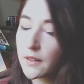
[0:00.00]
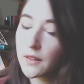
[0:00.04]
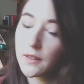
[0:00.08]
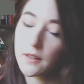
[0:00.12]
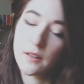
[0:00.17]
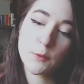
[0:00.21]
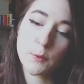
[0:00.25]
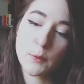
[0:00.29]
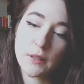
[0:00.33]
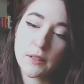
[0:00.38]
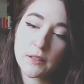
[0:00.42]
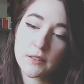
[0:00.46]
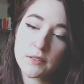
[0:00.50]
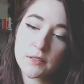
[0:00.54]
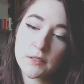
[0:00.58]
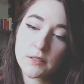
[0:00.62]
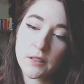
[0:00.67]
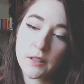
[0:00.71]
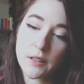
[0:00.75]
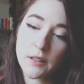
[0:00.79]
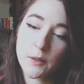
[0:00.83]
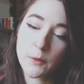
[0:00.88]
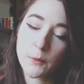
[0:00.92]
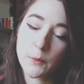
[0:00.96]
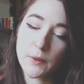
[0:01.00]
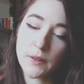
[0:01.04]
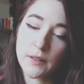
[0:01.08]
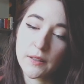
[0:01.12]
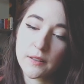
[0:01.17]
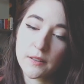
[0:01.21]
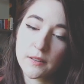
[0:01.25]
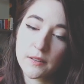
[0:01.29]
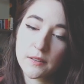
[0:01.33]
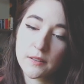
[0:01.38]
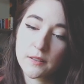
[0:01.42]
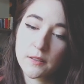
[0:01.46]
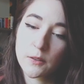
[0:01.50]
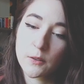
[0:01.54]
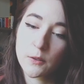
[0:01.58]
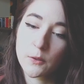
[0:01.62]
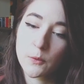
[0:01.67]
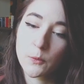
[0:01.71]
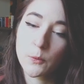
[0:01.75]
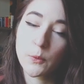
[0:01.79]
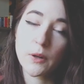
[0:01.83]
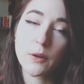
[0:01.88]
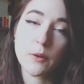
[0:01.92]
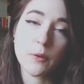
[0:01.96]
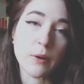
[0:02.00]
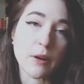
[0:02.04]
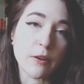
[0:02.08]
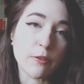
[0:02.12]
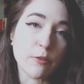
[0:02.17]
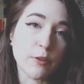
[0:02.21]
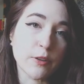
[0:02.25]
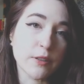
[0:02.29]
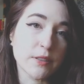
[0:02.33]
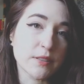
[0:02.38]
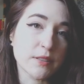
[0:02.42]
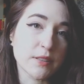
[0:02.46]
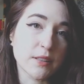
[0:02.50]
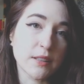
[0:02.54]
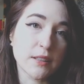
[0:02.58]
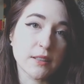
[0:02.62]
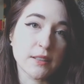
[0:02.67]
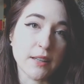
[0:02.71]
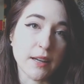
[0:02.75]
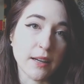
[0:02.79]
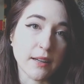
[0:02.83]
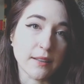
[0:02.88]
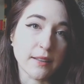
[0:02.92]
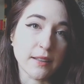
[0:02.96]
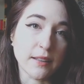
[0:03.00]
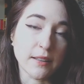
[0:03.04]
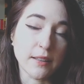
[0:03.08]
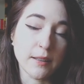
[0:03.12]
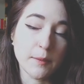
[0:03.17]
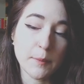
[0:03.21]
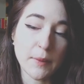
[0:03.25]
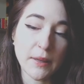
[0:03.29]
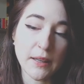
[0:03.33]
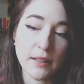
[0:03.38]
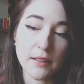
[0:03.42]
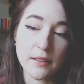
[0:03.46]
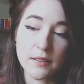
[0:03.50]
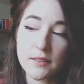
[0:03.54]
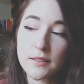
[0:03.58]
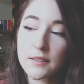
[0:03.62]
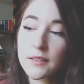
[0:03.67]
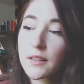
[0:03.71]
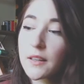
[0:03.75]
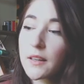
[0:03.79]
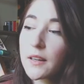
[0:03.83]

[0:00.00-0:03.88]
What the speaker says: I guess we can start with what referencing technically means.